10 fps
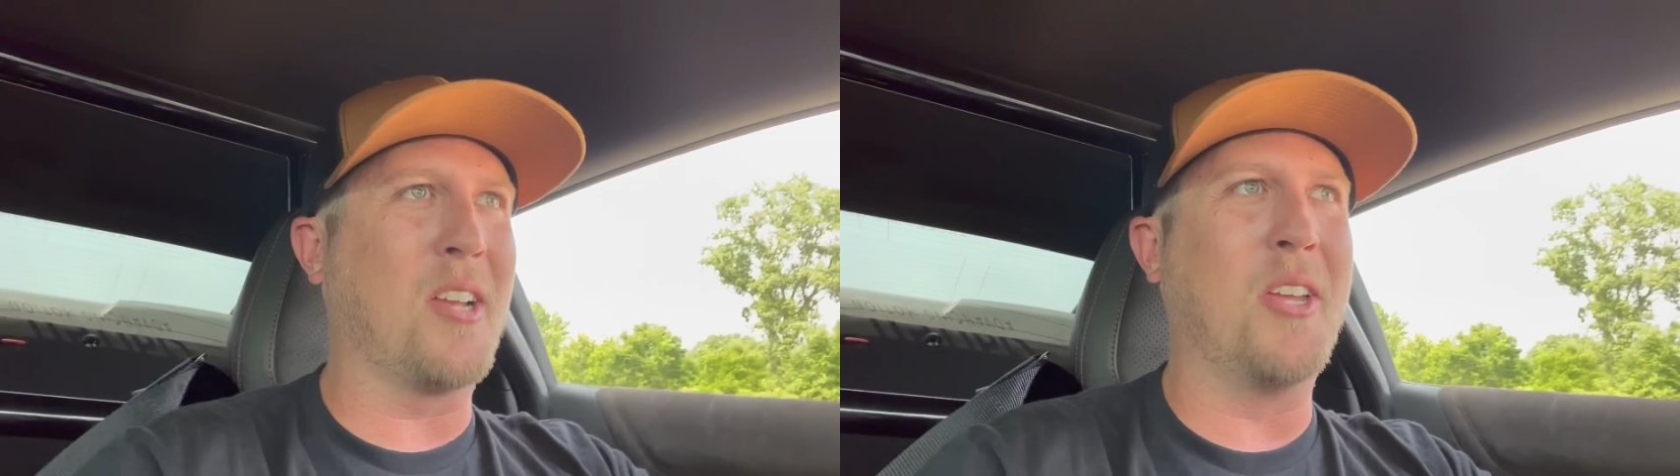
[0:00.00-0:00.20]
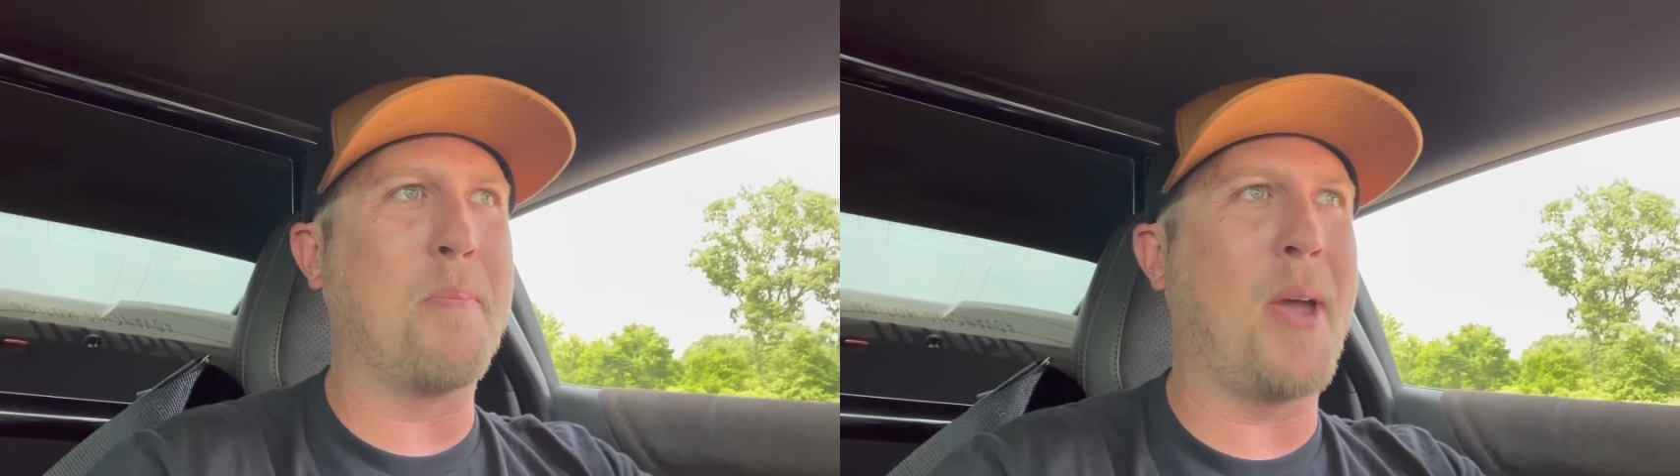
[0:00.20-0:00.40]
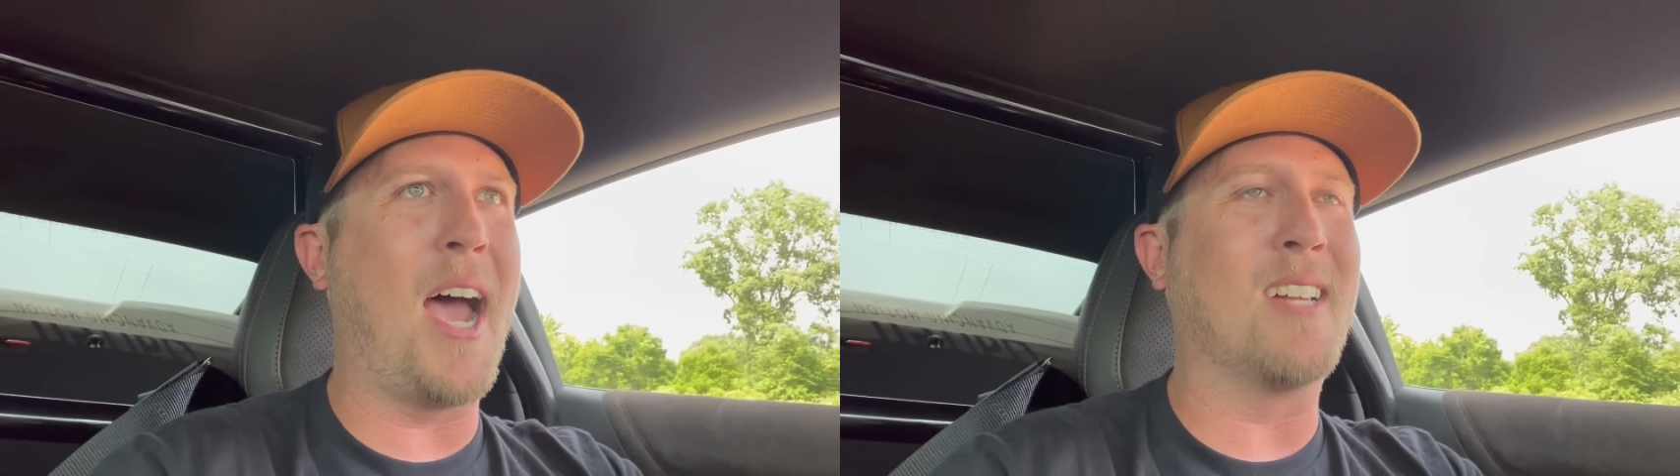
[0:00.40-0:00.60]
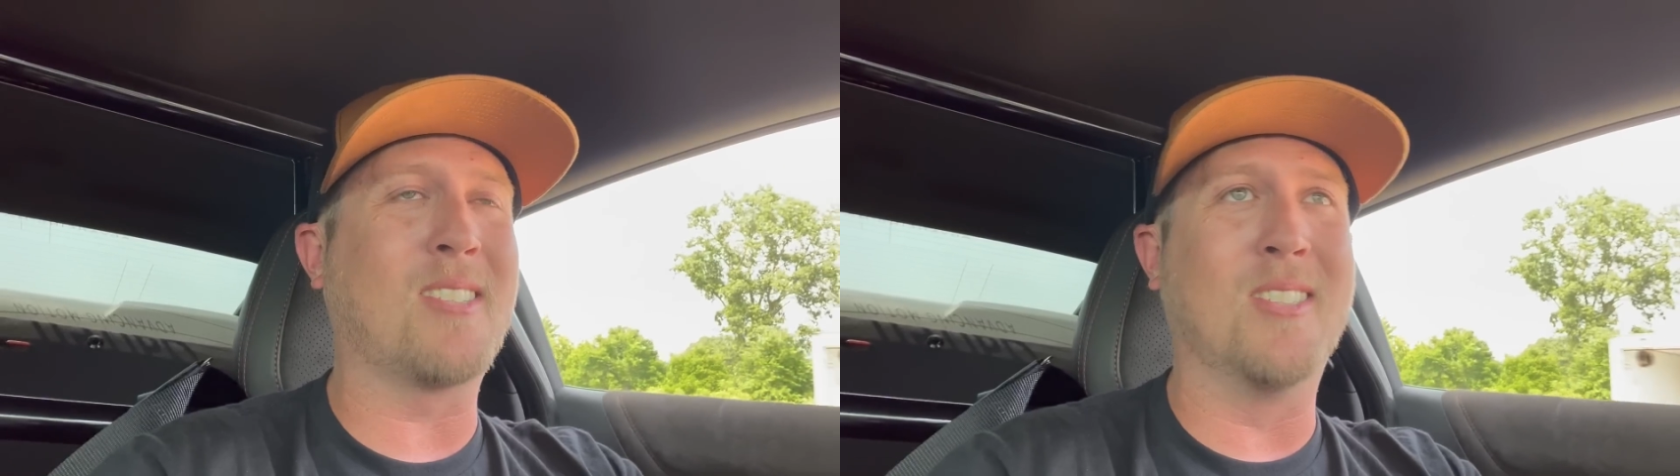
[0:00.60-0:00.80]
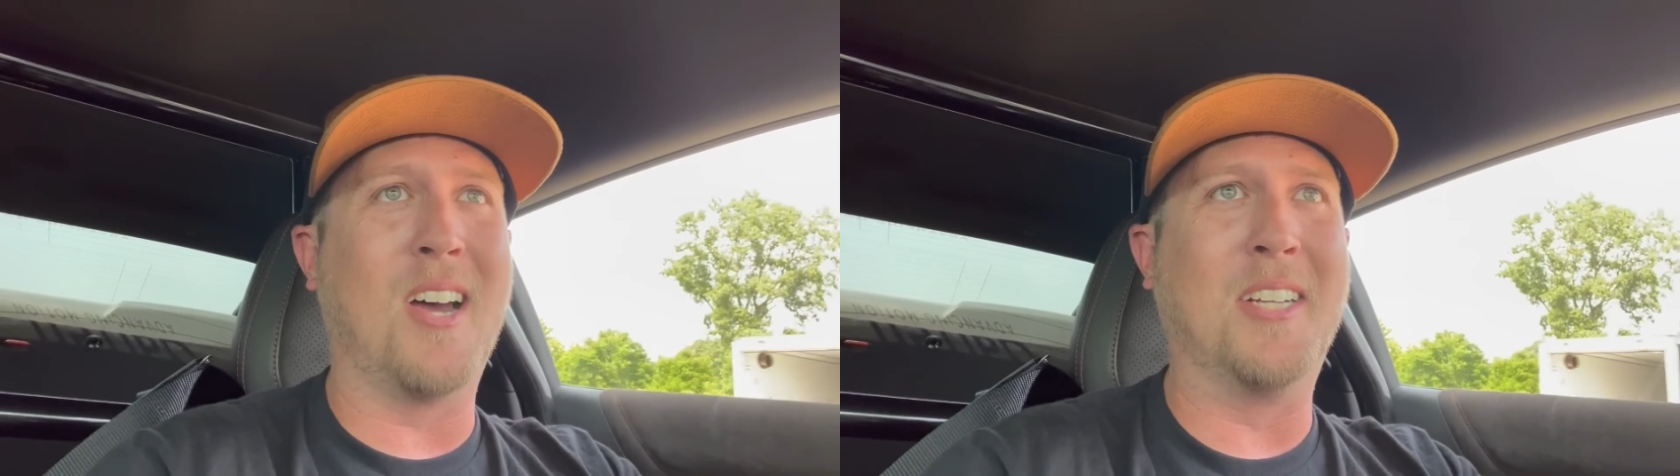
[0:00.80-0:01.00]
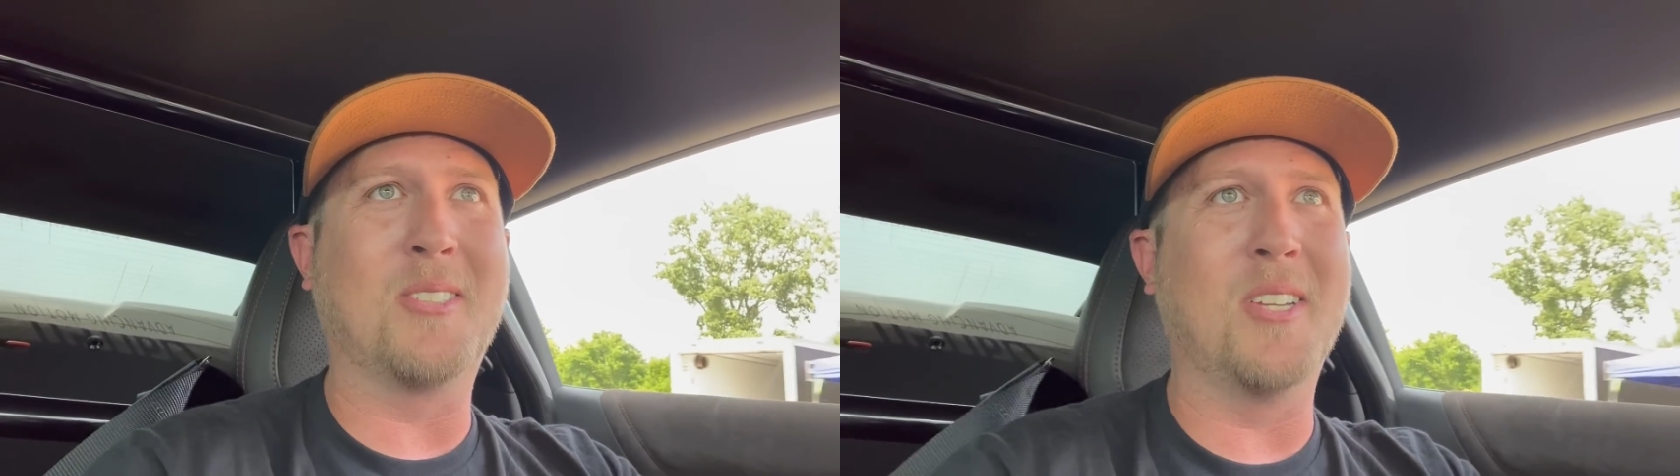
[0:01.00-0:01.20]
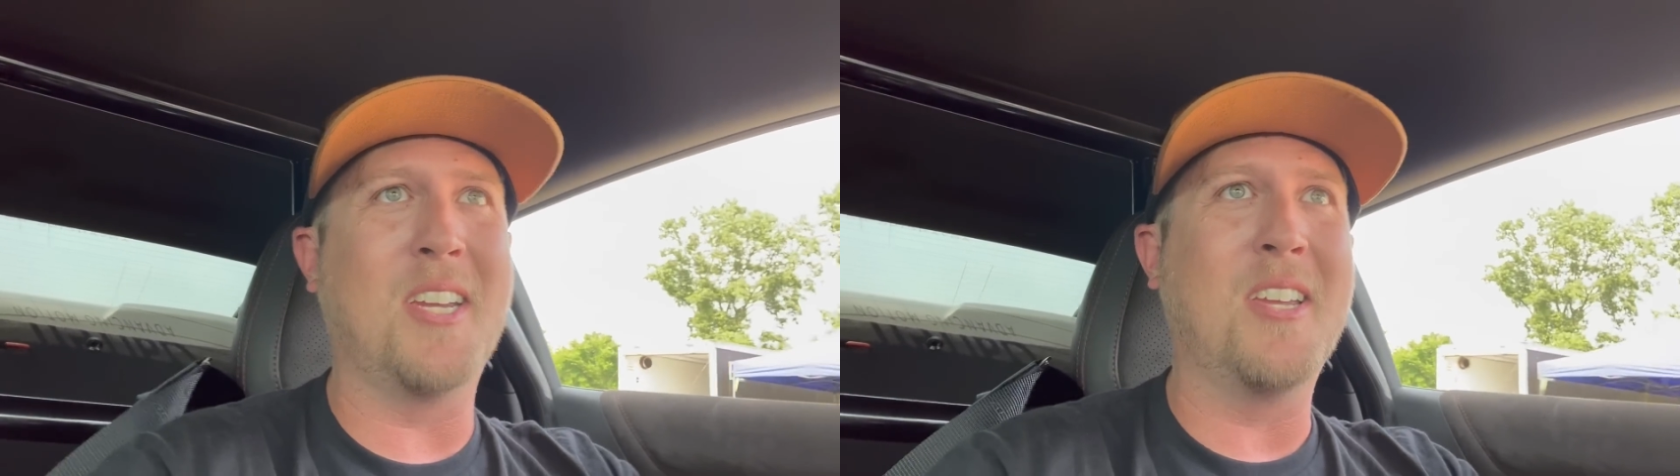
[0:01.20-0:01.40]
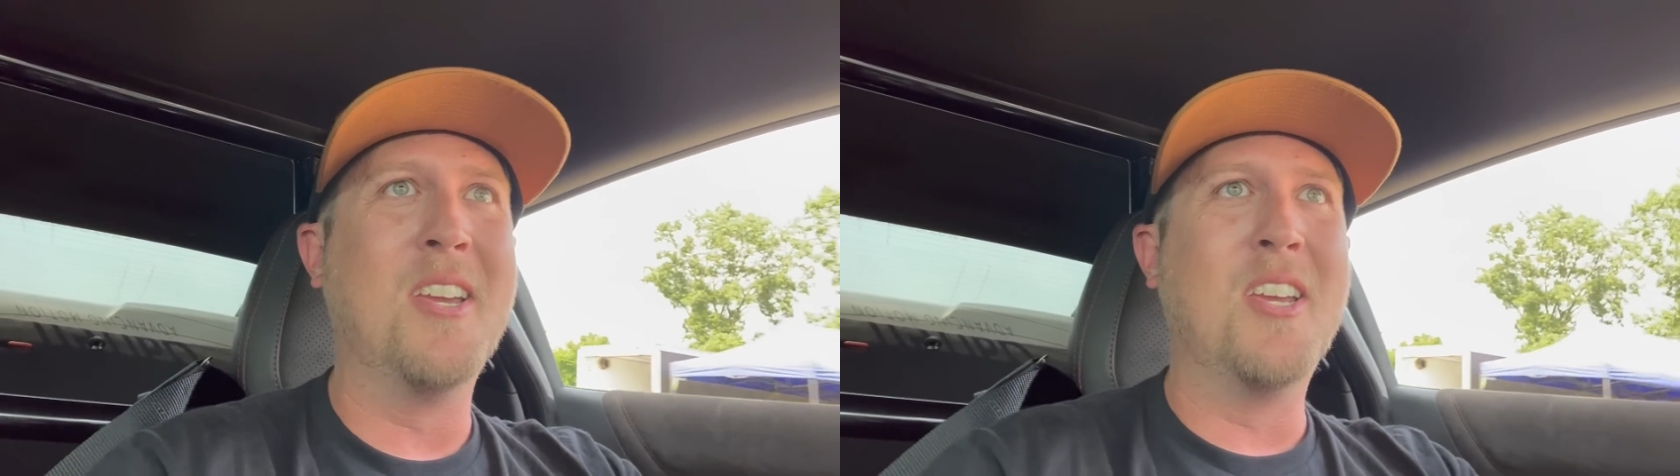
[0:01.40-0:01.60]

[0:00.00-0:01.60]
clean pass, because honestly,